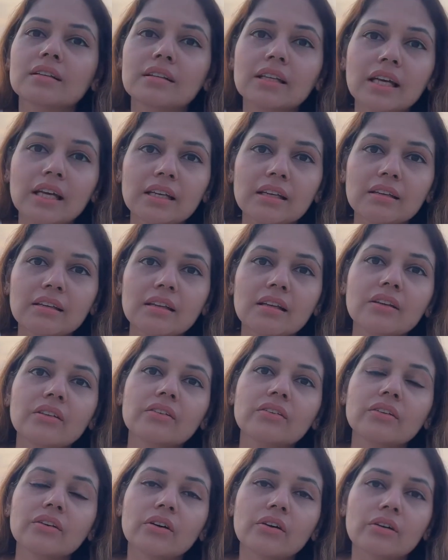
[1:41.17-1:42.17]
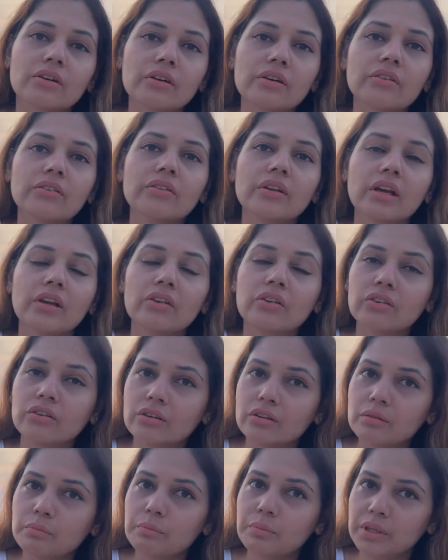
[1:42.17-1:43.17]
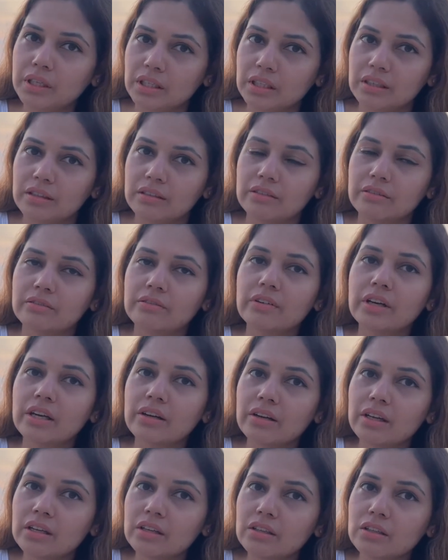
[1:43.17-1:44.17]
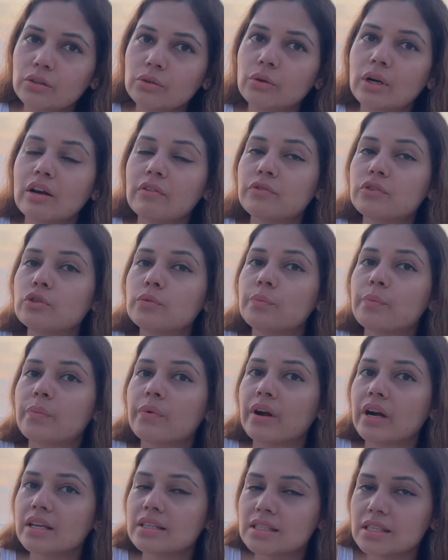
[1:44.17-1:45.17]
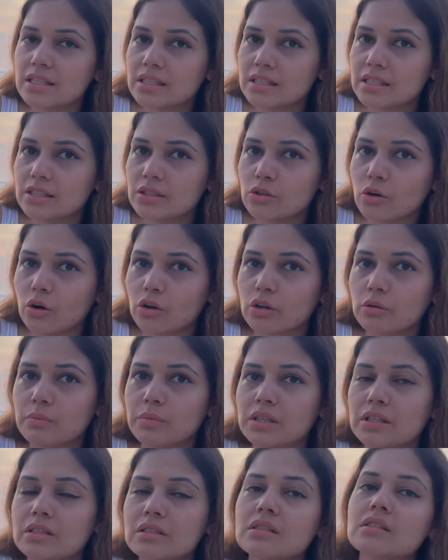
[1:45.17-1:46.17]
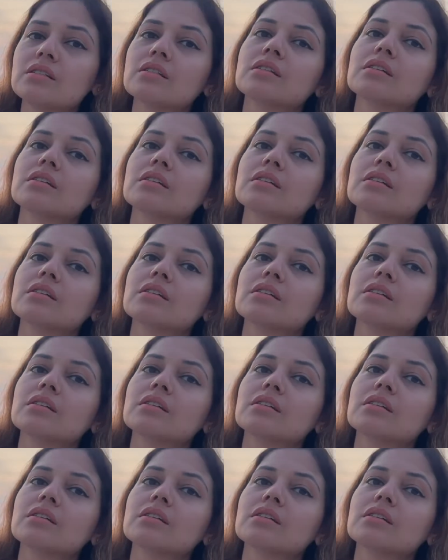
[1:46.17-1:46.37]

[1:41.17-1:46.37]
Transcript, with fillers: Then is your section B, wherein you have to present the document